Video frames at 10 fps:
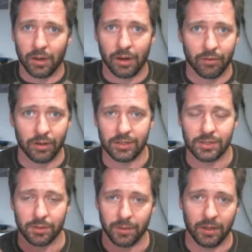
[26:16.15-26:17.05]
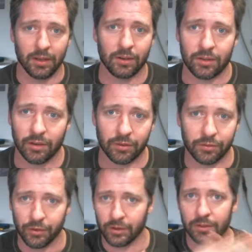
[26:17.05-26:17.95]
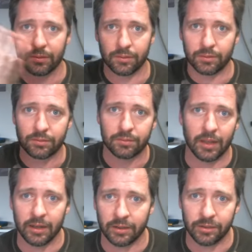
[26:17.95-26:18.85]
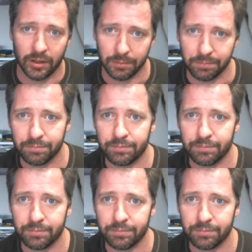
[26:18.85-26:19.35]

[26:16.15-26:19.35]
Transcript: whatever needs to be uncovered for that next step.